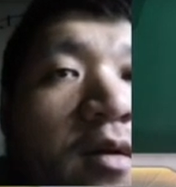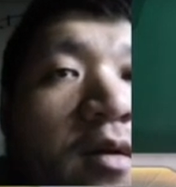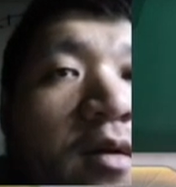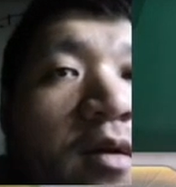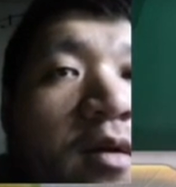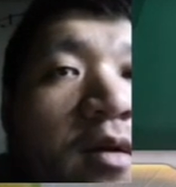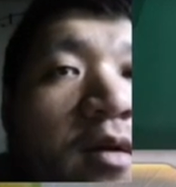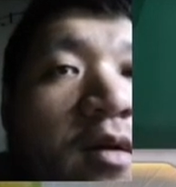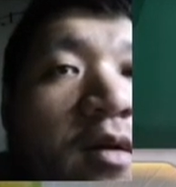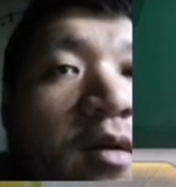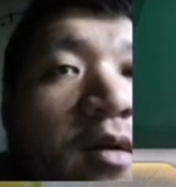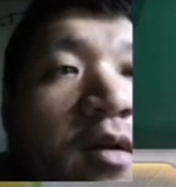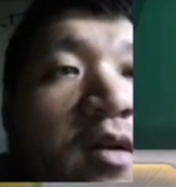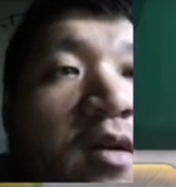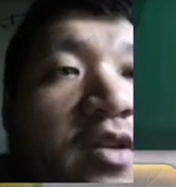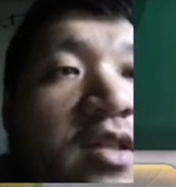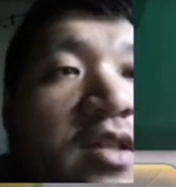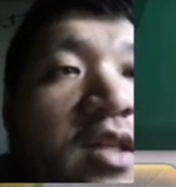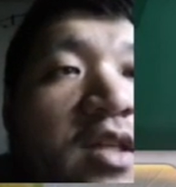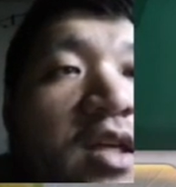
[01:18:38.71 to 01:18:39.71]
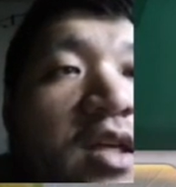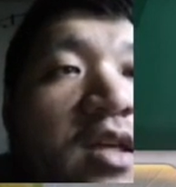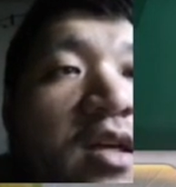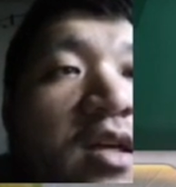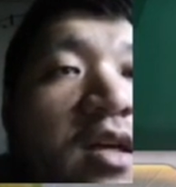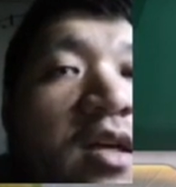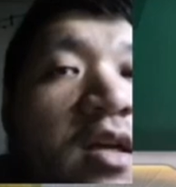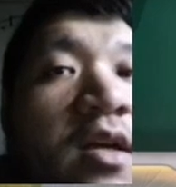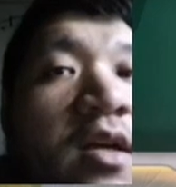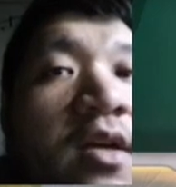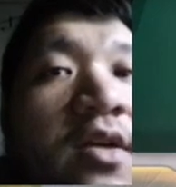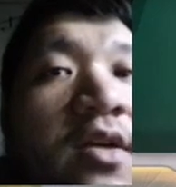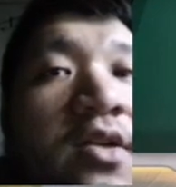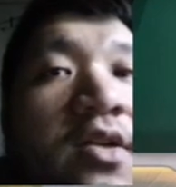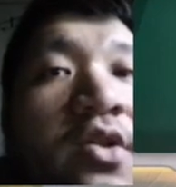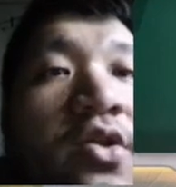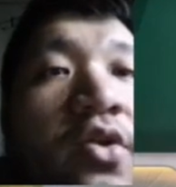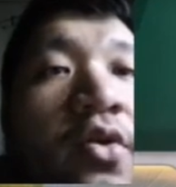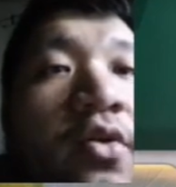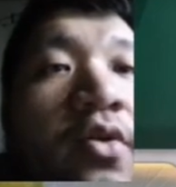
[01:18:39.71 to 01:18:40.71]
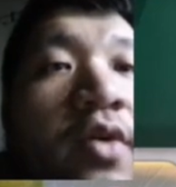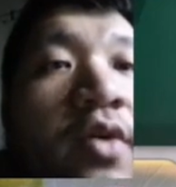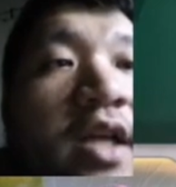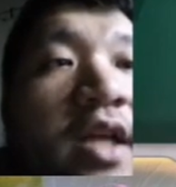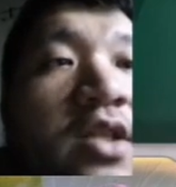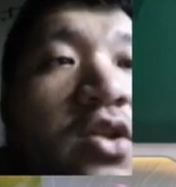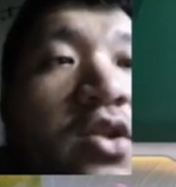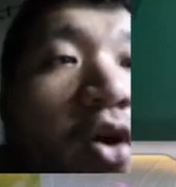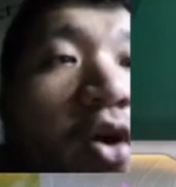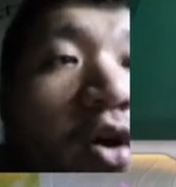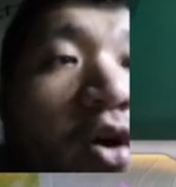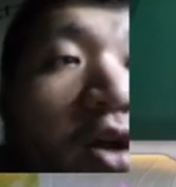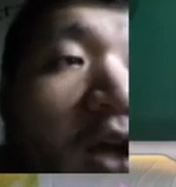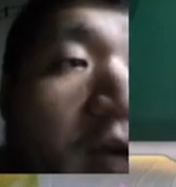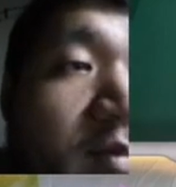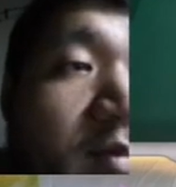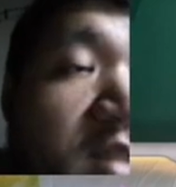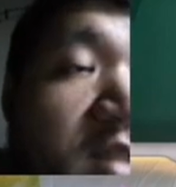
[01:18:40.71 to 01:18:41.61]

Interesting. So it all comes down